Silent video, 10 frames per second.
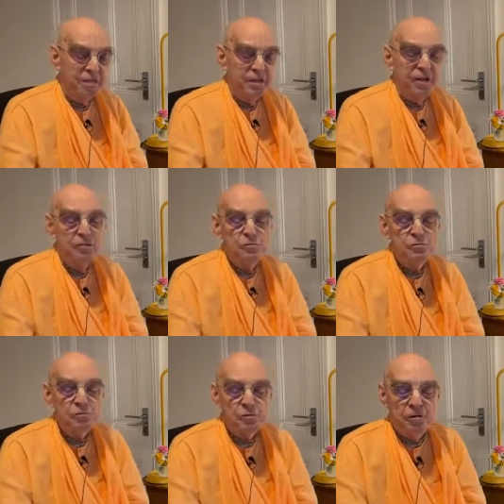These
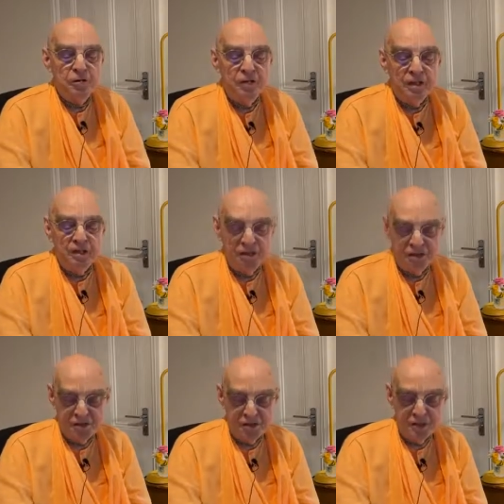assure
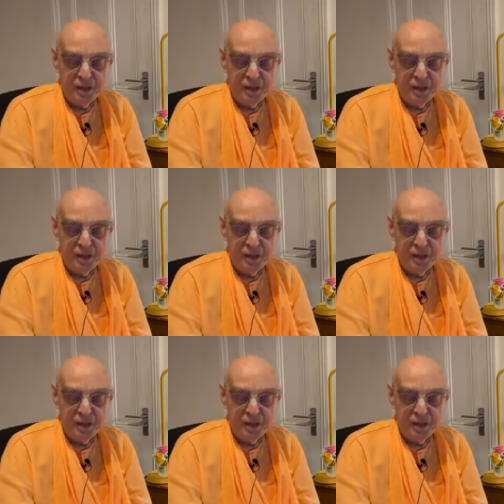that such